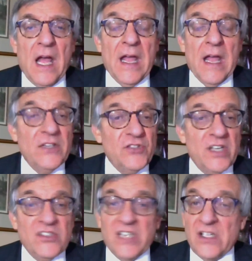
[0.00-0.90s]
And the
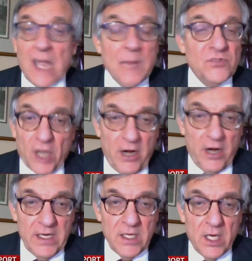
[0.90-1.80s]
judge said, I'm
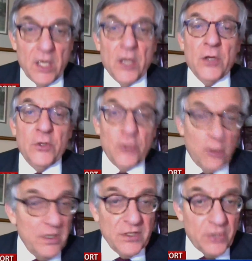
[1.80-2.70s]
sorry.
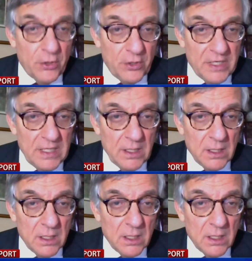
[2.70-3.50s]
You're an attorney.